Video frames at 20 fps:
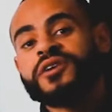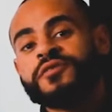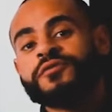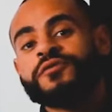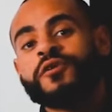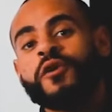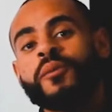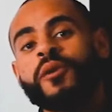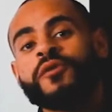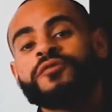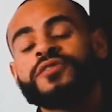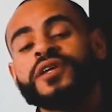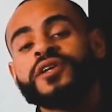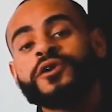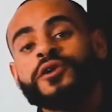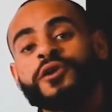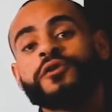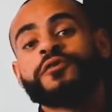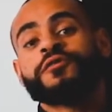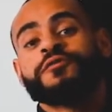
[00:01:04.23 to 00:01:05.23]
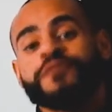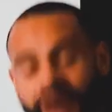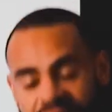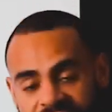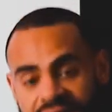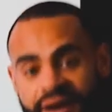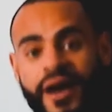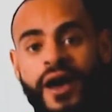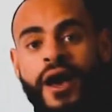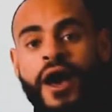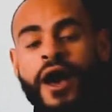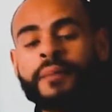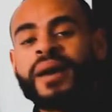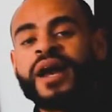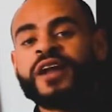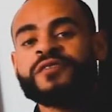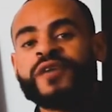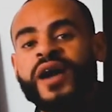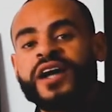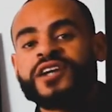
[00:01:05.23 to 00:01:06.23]
in the form of the New York Fed uh,
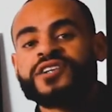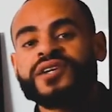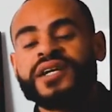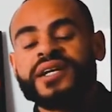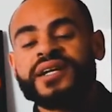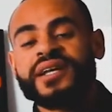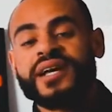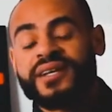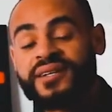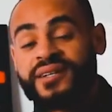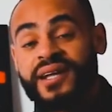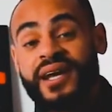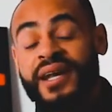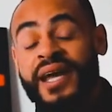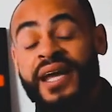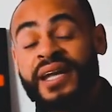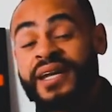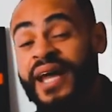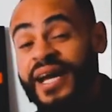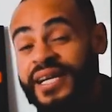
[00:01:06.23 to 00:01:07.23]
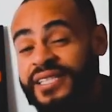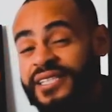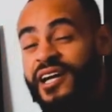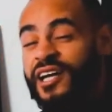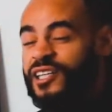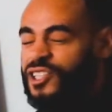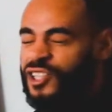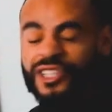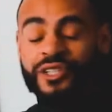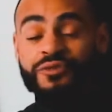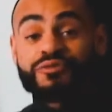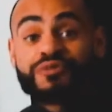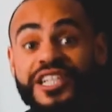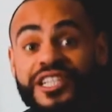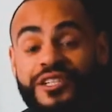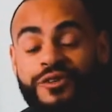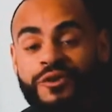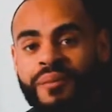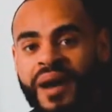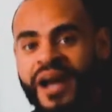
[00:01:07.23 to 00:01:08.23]
manufacturing index, uh, just a
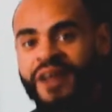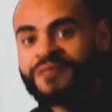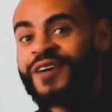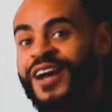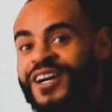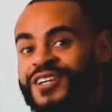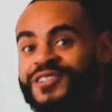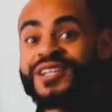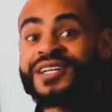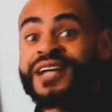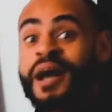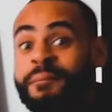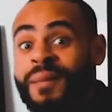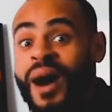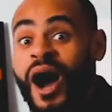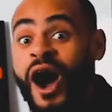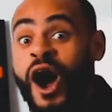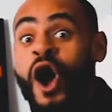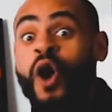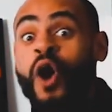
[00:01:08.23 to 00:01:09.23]
regional manufacturing number,